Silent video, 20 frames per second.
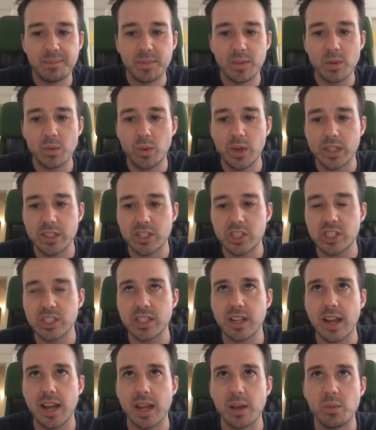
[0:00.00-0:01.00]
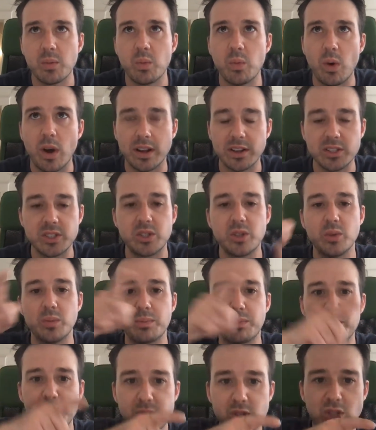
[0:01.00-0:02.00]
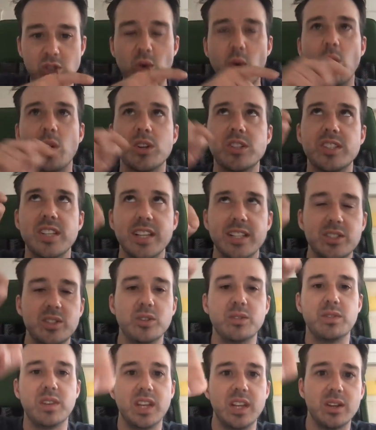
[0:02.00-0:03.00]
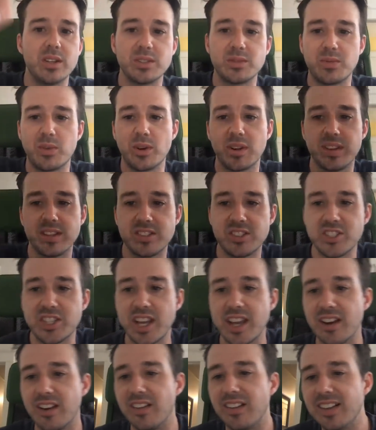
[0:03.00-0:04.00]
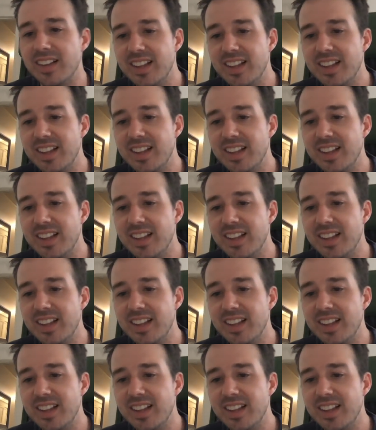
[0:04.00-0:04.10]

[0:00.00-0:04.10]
which I want to source into videos for this channel.